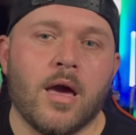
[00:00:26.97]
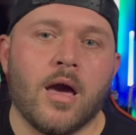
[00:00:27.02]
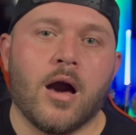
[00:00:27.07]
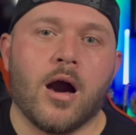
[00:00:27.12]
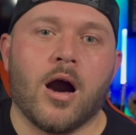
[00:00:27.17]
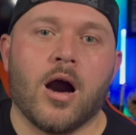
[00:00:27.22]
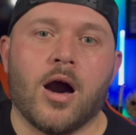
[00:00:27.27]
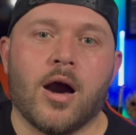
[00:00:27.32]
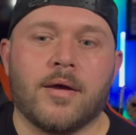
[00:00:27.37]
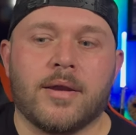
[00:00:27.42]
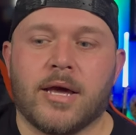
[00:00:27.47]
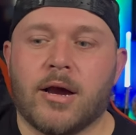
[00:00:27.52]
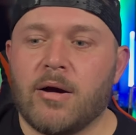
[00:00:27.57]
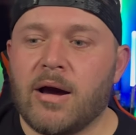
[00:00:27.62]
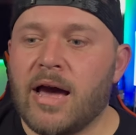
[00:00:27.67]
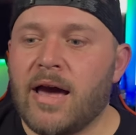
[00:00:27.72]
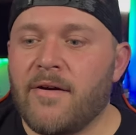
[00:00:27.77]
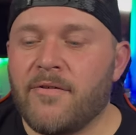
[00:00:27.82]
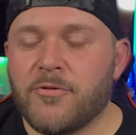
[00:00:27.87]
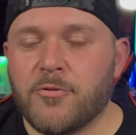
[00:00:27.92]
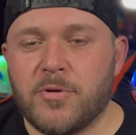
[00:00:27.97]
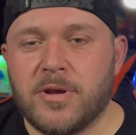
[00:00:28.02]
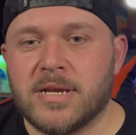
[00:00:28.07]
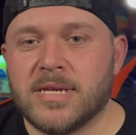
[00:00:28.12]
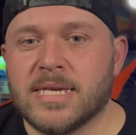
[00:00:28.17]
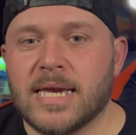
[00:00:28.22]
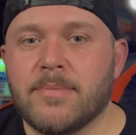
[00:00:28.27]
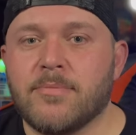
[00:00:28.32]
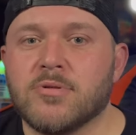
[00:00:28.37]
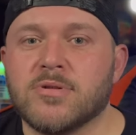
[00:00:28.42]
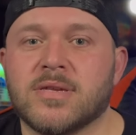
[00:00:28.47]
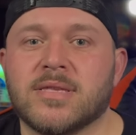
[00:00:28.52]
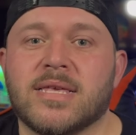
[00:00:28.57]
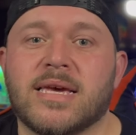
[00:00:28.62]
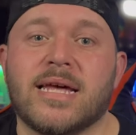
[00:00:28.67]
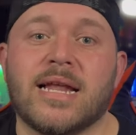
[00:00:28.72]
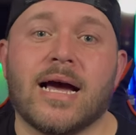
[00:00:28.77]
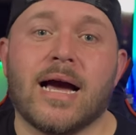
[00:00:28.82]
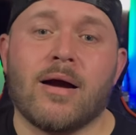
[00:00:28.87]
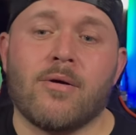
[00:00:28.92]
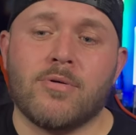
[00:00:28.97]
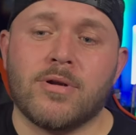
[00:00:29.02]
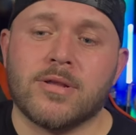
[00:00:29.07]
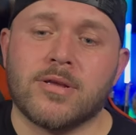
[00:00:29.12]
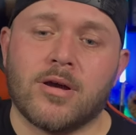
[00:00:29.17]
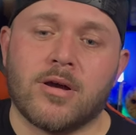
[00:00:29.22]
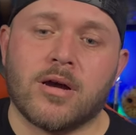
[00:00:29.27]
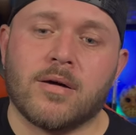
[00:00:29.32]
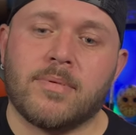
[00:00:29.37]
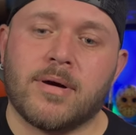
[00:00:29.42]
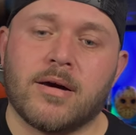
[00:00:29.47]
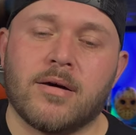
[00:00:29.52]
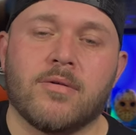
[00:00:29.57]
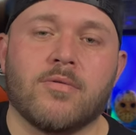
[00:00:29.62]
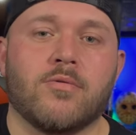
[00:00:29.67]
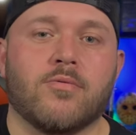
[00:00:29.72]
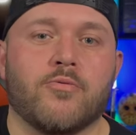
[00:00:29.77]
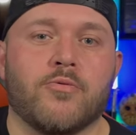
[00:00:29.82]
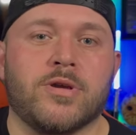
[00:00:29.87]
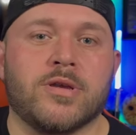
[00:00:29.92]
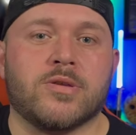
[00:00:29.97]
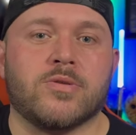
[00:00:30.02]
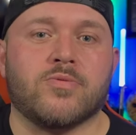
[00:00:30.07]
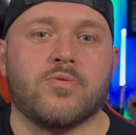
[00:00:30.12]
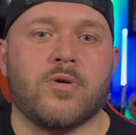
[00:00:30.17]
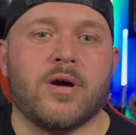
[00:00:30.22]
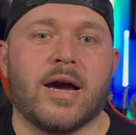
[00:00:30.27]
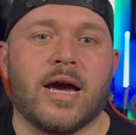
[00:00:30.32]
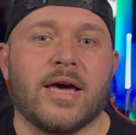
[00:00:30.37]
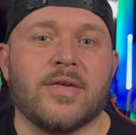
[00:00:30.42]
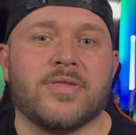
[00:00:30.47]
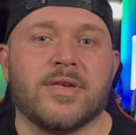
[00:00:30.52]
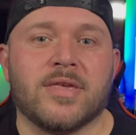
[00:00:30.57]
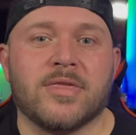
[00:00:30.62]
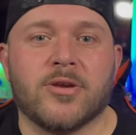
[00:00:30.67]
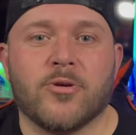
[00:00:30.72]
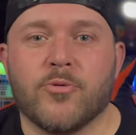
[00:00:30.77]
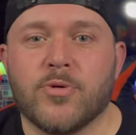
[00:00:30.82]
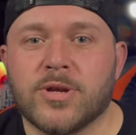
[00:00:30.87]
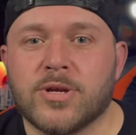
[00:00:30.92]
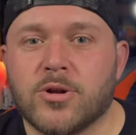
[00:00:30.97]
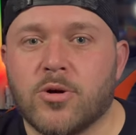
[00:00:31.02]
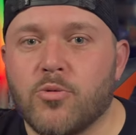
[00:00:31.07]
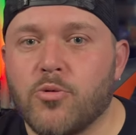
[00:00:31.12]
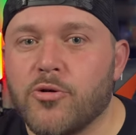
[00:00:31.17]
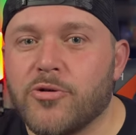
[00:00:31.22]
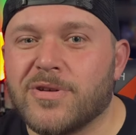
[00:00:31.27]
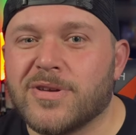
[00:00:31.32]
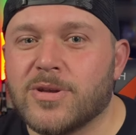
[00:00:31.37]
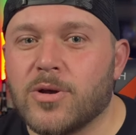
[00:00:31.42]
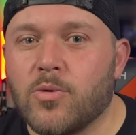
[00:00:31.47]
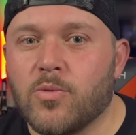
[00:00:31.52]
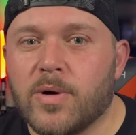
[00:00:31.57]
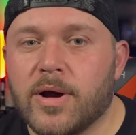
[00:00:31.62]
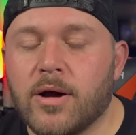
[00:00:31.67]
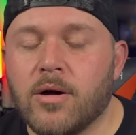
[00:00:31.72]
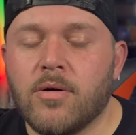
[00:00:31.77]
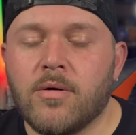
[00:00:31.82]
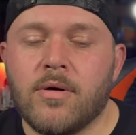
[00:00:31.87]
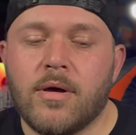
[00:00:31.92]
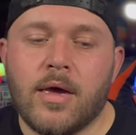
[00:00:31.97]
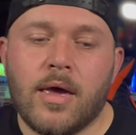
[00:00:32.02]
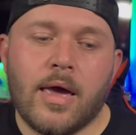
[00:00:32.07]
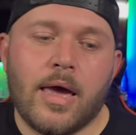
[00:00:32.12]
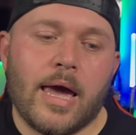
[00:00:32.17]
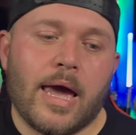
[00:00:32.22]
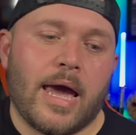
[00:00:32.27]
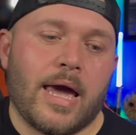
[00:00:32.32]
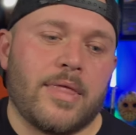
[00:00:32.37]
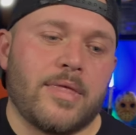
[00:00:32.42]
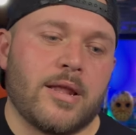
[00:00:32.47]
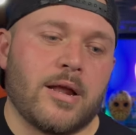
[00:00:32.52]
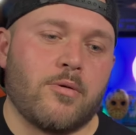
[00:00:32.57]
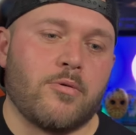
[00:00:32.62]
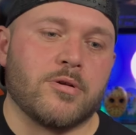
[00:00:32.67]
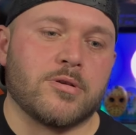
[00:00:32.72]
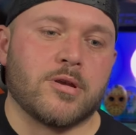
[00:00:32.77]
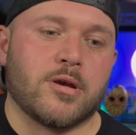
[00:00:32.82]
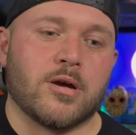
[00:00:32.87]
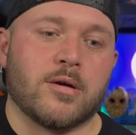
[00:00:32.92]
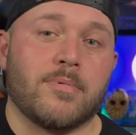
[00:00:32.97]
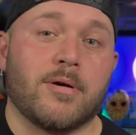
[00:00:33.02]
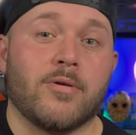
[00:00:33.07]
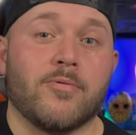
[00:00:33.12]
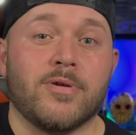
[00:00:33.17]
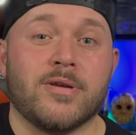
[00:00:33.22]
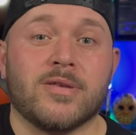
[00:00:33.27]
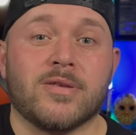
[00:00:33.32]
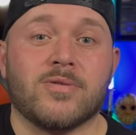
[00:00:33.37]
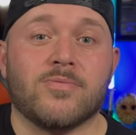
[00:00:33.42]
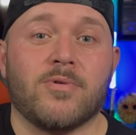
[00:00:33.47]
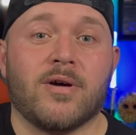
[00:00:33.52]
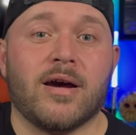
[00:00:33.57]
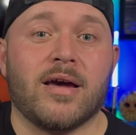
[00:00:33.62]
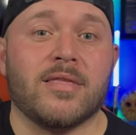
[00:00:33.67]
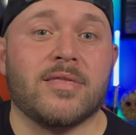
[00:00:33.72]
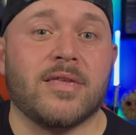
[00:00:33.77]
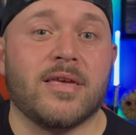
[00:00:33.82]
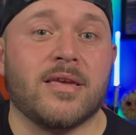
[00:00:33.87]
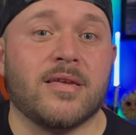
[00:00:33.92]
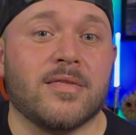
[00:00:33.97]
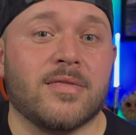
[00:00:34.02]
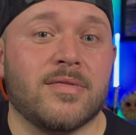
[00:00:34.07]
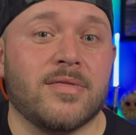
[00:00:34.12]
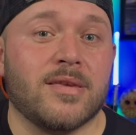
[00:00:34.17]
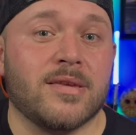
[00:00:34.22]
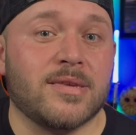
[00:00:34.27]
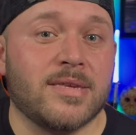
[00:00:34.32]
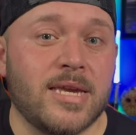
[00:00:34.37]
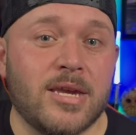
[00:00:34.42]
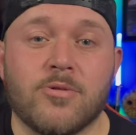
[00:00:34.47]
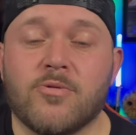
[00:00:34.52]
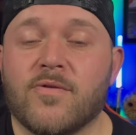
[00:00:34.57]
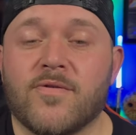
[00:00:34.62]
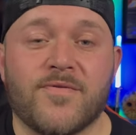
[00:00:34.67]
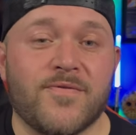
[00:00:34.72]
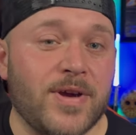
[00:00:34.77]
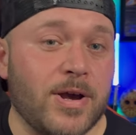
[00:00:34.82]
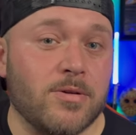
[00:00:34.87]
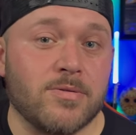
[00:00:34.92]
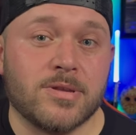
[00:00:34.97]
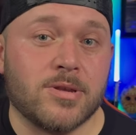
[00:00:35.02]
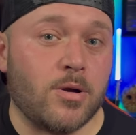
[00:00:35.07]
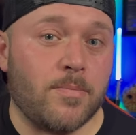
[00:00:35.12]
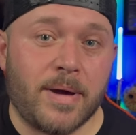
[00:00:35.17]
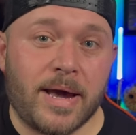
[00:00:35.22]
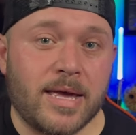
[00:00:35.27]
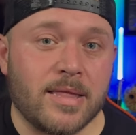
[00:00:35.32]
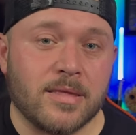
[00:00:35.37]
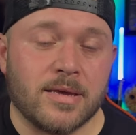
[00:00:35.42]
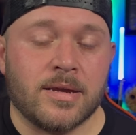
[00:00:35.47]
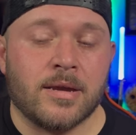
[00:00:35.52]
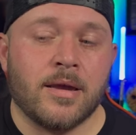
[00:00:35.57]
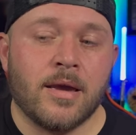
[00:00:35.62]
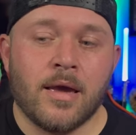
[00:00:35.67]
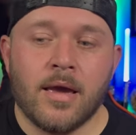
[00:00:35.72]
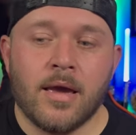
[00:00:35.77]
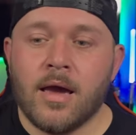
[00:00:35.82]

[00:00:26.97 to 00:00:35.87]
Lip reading: Now, I have three examples of that. I want to talk about reasons why I think the original worked so well, and then I want to talk about reasons why I think the sequel failed so badly.